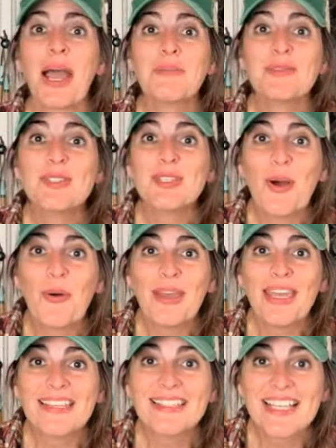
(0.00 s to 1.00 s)
I'm so
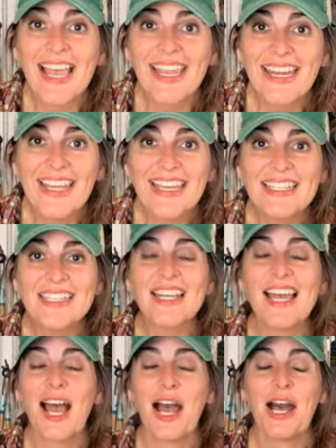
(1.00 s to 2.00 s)
excited
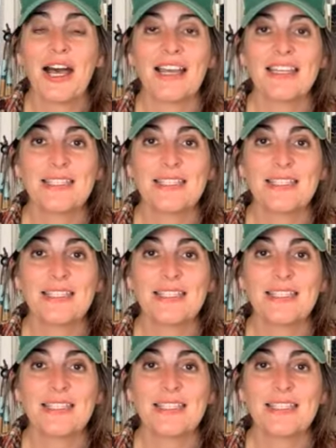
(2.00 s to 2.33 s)
uh,